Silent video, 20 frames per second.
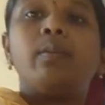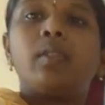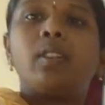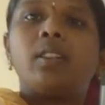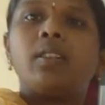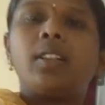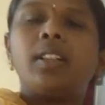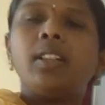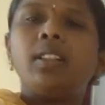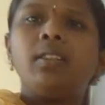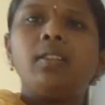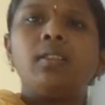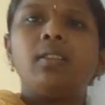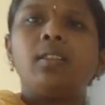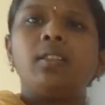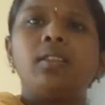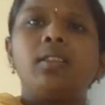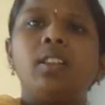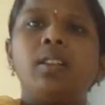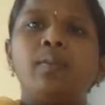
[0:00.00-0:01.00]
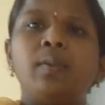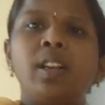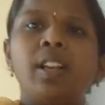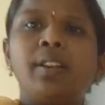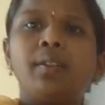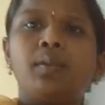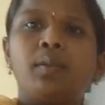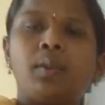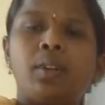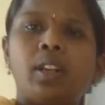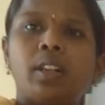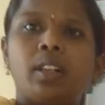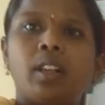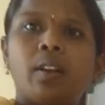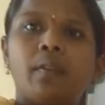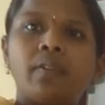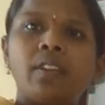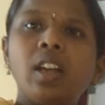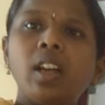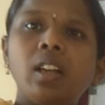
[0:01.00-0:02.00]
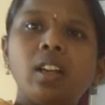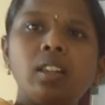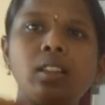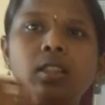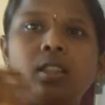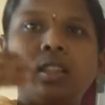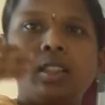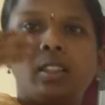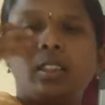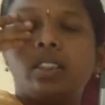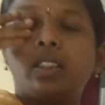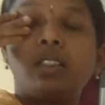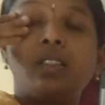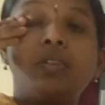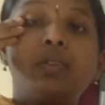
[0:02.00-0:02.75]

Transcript: It is similar to that of the earth,